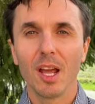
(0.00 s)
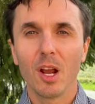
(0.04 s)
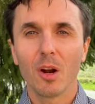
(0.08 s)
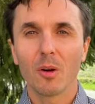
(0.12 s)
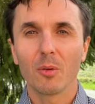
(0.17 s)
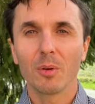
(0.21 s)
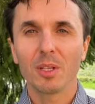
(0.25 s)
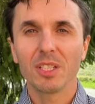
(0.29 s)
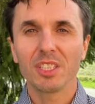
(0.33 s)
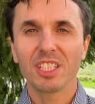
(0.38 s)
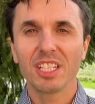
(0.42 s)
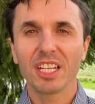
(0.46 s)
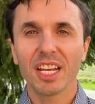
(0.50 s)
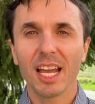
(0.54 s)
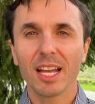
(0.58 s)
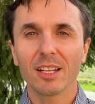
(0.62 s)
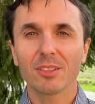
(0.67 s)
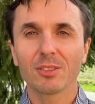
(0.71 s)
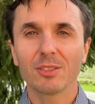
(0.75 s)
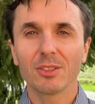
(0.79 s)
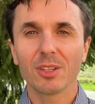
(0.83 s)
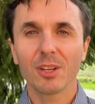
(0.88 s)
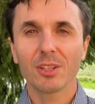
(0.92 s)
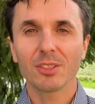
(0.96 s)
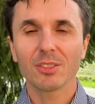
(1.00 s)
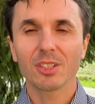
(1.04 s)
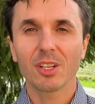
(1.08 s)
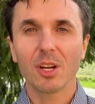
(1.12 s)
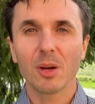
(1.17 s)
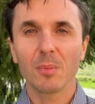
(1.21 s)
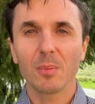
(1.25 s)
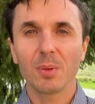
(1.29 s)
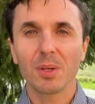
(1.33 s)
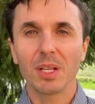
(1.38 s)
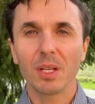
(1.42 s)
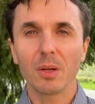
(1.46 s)
Reaching out to those
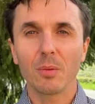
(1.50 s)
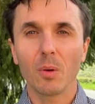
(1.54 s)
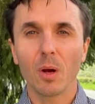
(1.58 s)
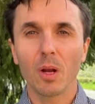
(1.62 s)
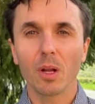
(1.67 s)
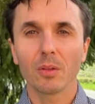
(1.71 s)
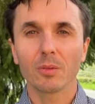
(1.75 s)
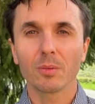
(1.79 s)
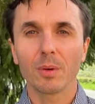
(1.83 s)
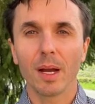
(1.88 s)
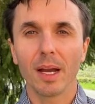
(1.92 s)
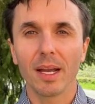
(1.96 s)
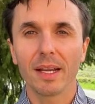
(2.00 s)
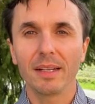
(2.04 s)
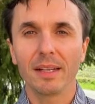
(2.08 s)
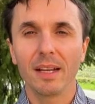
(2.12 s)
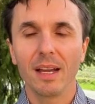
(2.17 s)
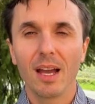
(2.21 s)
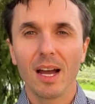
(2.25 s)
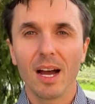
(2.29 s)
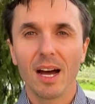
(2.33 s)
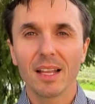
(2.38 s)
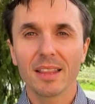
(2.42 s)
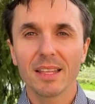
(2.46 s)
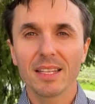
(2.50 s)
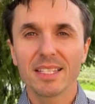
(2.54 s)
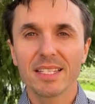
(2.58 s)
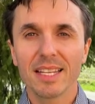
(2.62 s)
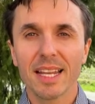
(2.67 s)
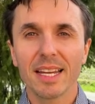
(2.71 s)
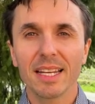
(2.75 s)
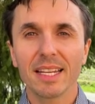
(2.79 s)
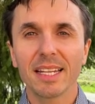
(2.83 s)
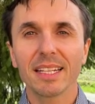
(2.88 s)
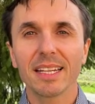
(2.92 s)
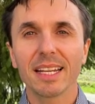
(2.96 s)
companies worldwide,
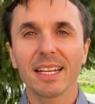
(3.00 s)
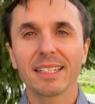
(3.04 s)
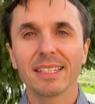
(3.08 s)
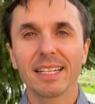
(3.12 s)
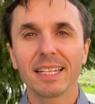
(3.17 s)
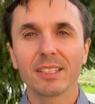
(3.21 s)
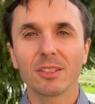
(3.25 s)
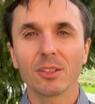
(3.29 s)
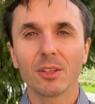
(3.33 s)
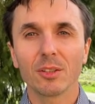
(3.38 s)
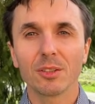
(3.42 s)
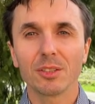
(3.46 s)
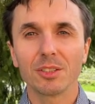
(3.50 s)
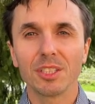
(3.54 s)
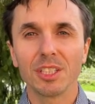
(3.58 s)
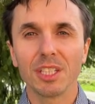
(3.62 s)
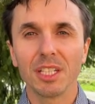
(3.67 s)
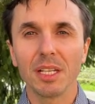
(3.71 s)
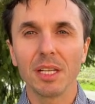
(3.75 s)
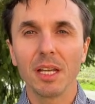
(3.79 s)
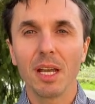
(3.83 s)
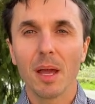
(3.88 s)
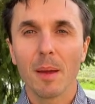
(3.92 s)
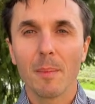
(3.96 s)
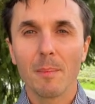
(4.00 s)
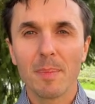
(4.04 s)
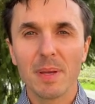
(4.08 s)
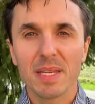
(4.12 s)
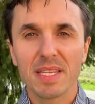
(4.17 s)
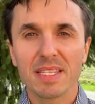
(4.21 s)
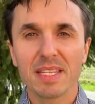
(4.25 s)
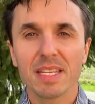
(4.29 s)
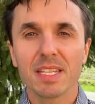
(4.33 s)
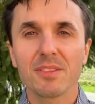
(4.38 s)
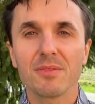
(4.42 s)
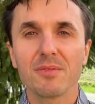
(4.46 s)
understanding their technology,
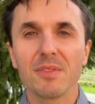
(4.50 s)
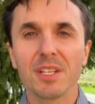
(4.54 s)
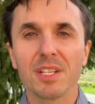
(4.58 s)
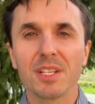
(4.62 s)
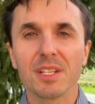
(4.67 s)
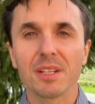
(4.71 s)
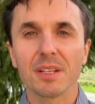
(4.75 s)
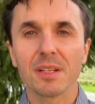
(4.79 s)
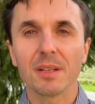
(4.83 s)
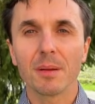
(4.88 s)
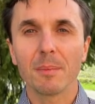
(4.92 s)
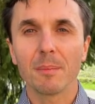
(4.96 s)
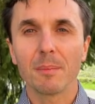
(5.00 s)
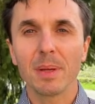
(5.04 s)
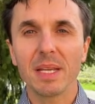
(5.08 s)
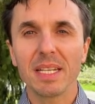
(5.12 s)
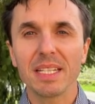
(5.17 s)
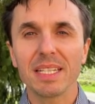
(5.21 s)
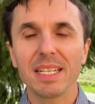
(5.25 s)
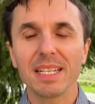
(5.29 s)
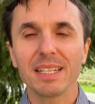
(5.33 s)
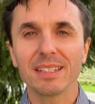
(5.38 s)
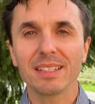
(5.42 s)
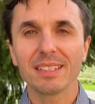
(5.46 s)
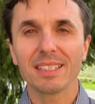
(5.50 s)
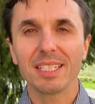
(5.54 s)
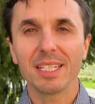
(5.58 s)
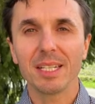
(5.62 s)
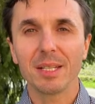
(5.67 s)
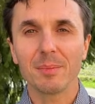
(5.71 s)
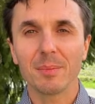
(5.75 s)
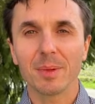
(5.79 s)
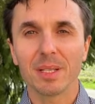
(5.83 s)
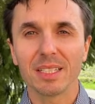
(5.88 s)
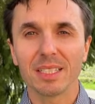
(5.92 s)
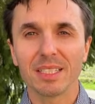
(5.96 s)
business vision, meeting the team and
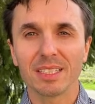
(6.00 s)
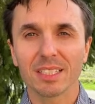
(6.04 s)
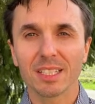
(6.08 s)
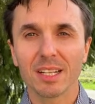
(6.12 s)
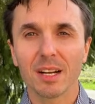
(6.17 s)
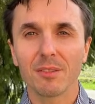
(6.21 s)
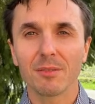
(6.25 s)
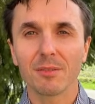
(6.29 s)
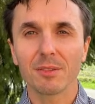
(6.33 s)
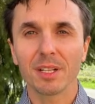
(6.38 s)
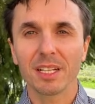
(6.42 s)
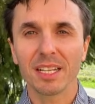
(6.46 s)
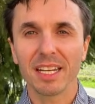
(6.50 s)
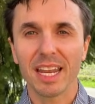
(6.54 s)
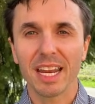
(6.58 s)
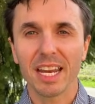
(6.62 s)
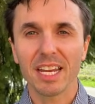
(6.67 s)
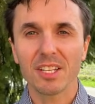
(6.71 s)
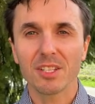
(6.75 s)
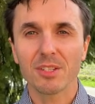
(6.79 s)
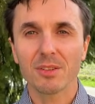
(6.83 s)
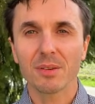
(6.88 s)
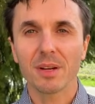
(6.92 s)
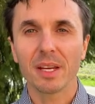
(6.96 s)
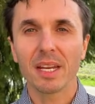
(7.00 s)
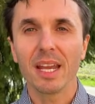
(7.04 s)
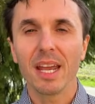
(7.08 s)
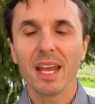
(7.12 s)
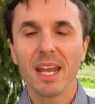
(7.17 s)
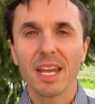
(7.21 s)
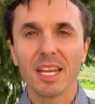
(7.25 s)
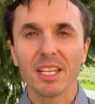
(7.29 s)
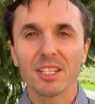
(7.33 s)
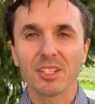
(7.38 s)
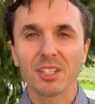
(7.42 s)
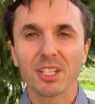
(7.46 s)
discovering their history is
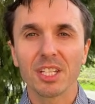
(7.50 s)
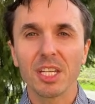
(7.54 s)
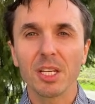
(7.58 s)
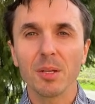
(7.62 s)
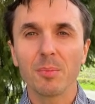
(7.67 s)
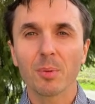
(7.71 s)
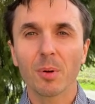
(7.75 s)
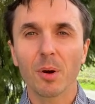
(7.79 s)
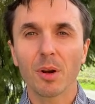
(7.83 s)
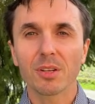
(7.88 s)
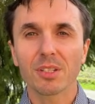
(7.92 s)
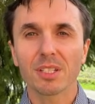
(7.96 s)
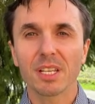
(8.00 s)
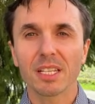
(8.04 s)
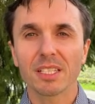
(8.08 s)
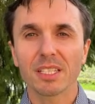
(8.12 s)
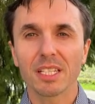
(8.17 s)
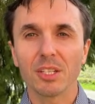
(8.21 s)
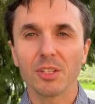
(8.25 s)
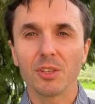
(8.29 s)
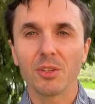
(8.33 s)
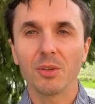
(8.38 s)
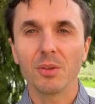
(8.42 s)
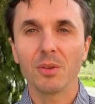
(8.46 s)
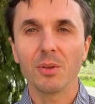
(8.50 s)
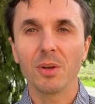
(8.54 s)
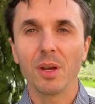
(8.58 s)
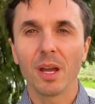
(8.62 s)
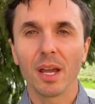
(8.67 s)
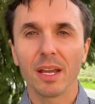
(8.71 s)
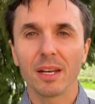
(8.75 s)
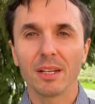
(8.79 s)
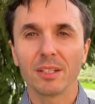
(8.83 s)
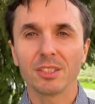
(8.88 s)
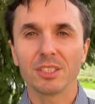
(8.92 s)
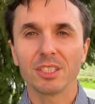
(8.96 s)
a key process in new
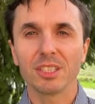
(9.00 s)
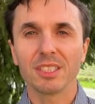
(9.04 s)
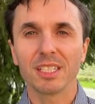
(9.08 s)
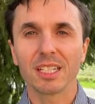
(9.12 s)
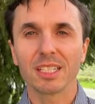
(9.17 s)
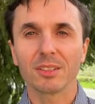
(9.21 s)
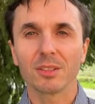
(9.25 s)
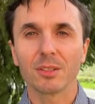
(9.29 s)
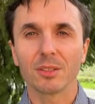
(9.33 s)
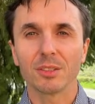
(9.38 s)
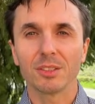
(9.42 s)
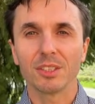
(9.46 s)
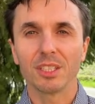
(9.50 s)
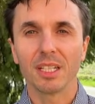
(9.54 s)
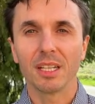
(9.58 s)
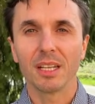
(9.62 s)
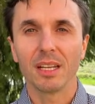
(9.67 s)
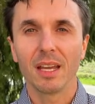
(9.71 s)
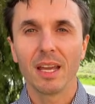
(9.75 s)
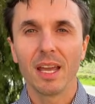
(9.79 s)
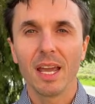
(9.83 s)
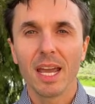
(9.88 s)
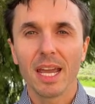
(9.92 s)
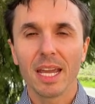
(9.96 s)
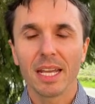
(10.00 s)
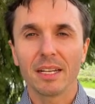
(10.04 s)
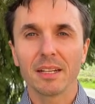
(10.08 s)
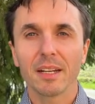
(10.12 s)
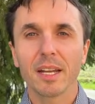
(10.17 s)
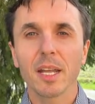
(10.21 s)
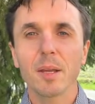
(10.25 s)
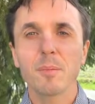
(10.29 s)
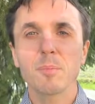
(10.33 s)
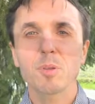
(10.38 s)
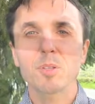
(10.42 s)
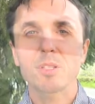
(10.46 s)
energy technology. It
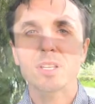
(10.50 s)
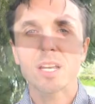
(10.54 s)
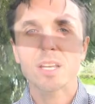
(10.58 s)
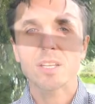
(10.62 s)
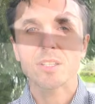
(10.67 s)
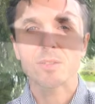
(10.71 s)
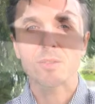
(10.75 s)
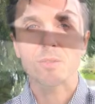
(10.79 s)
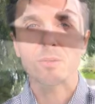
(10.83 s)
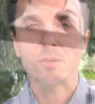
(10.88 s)
enables us to